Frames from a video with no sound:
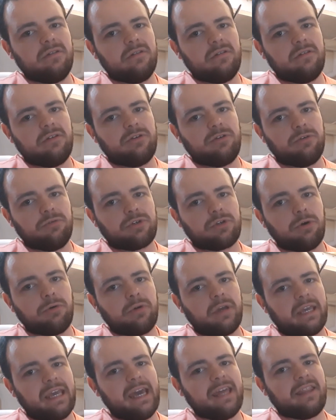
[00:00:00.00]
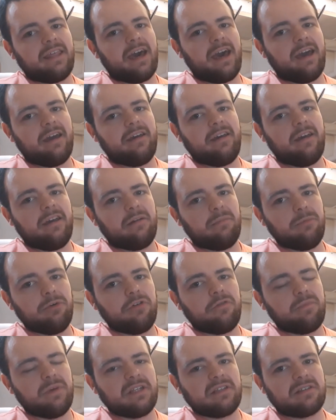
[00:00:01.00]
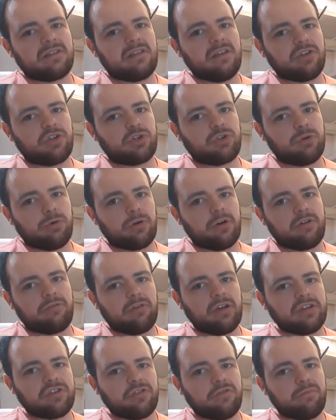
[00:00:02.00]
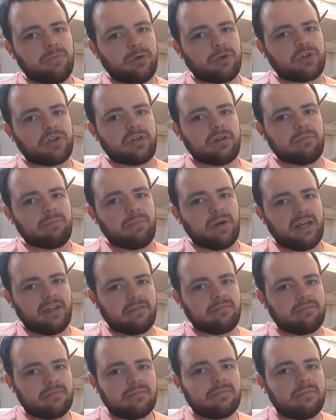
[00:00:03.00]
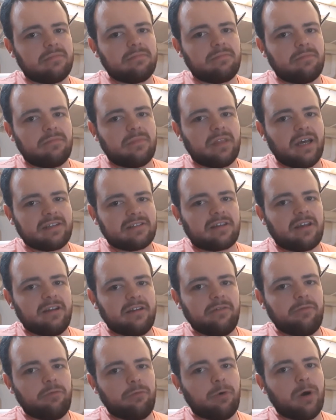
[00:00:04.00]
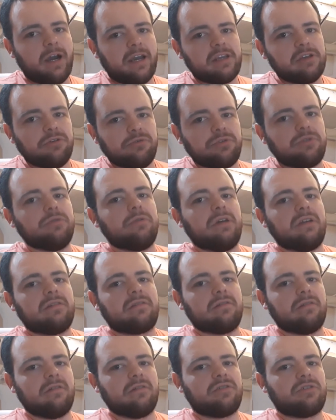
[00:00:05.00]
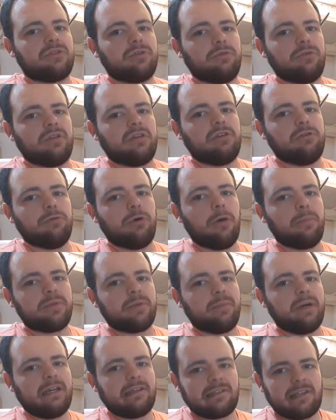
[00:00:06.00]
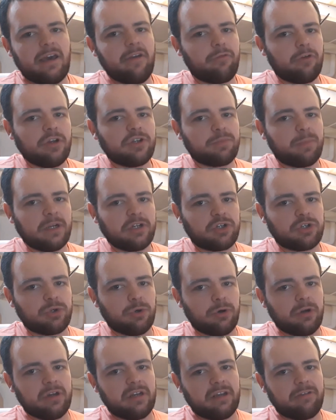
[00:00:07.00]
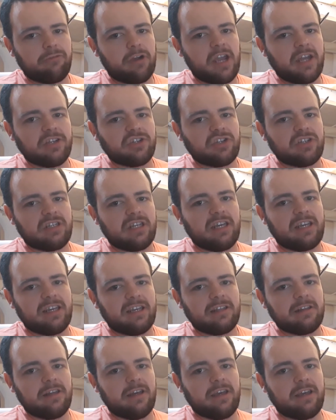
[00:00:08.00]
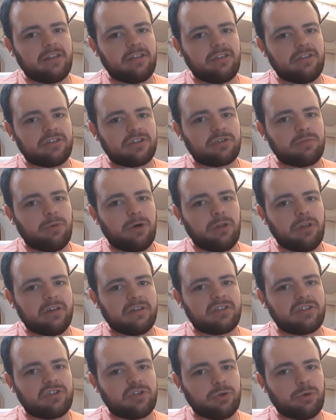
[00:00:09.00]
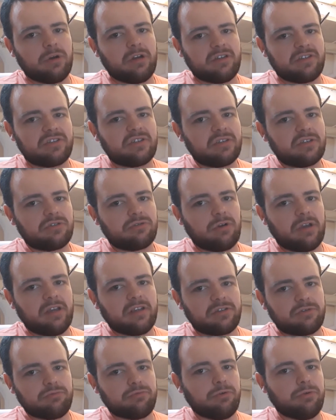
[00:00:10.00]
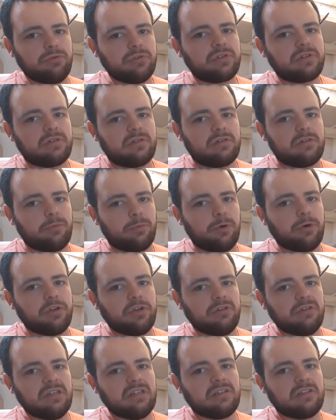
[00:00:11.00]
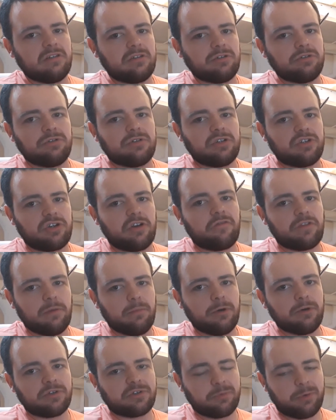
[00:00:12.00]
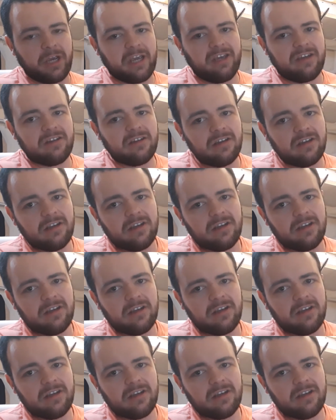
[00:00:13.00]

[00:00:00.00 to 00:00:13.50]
you don't get that in movements that shorten range of motion. That's kind of why you do it, is so that you optimize leverage by shortening range and taking like the smallest, shortest, straightest route to what you need to do to shift the most weight.